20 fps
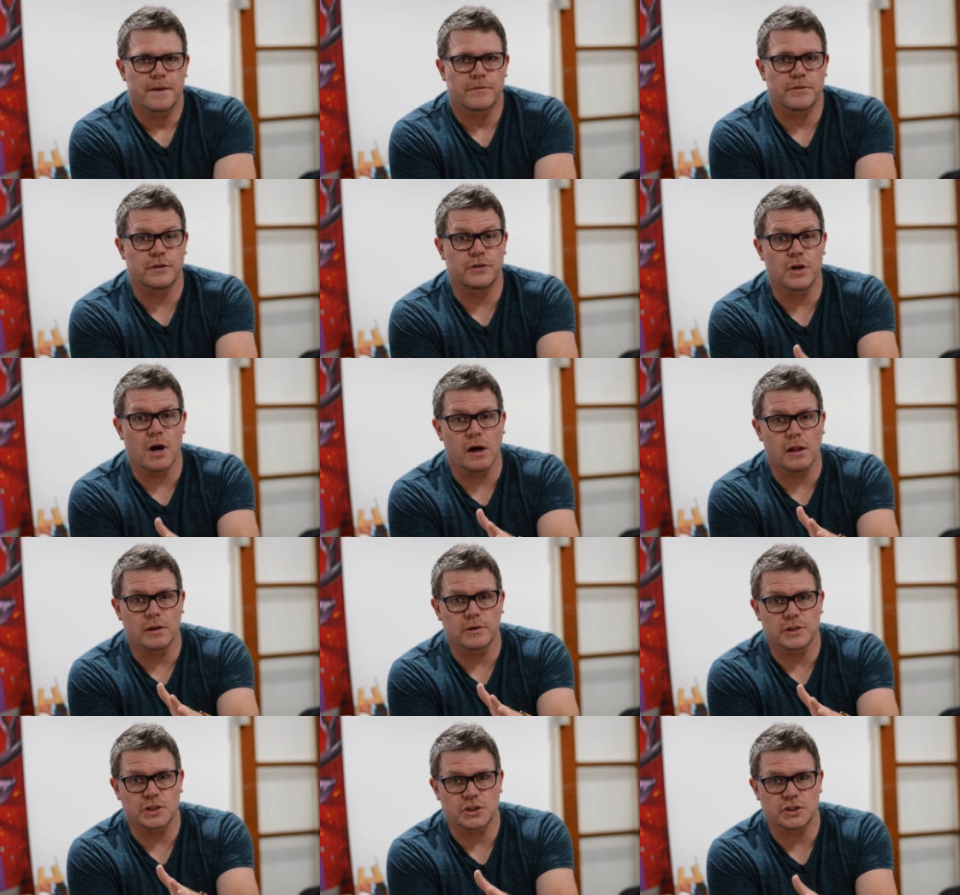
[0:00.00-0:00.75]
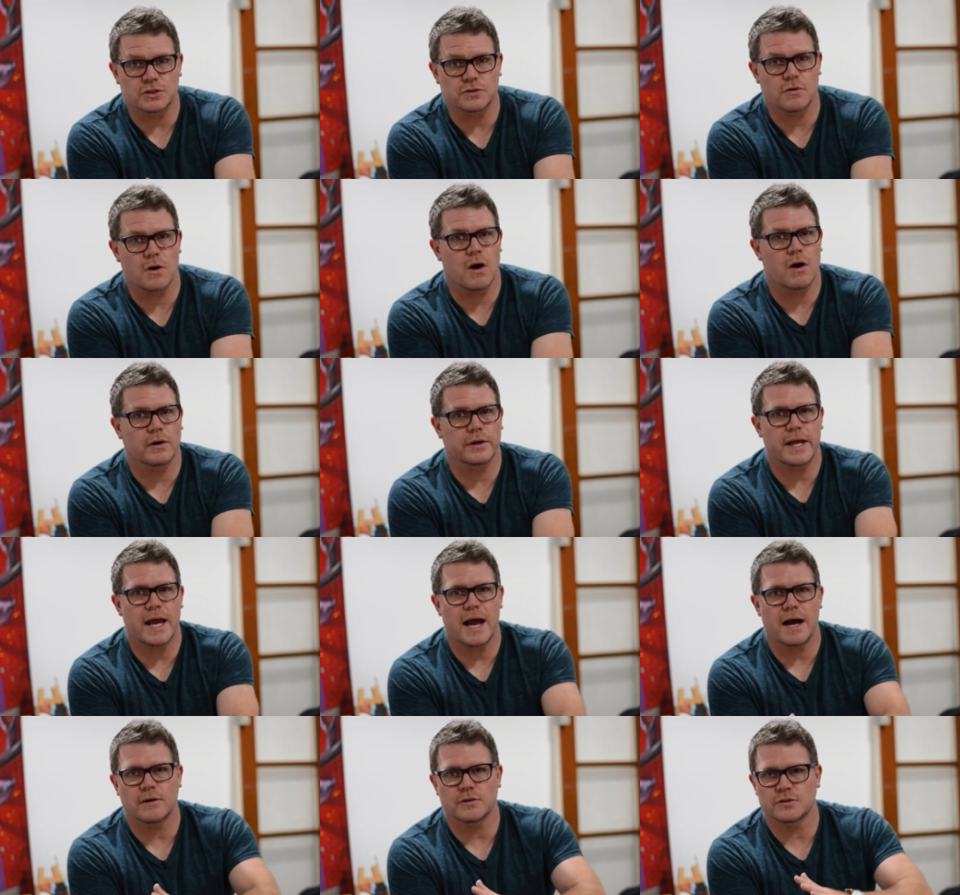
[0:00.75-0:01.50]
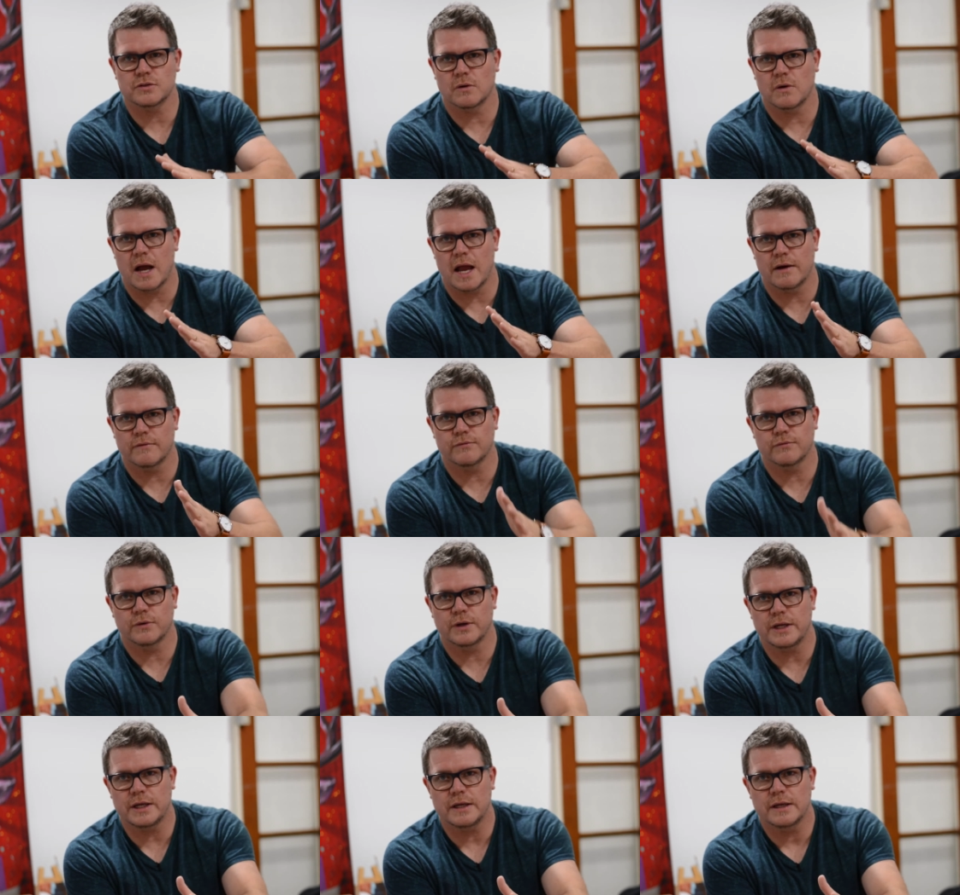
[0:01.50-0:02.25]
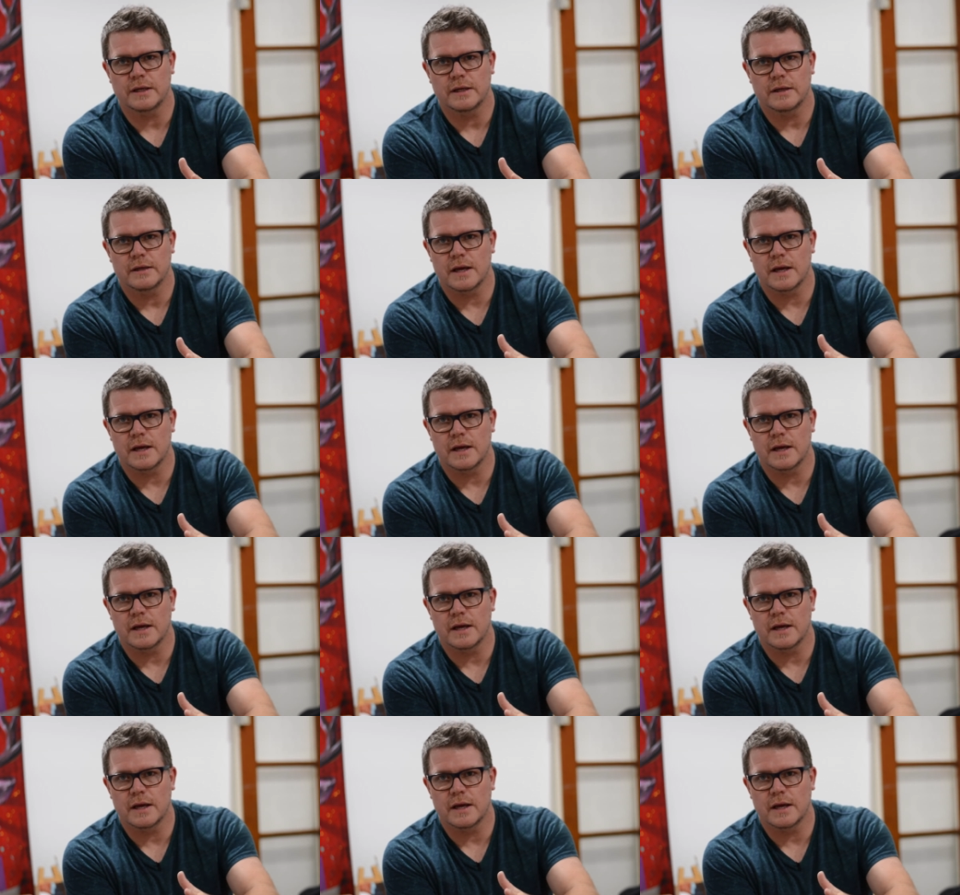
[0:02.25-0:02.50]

The dollar is strong now, so every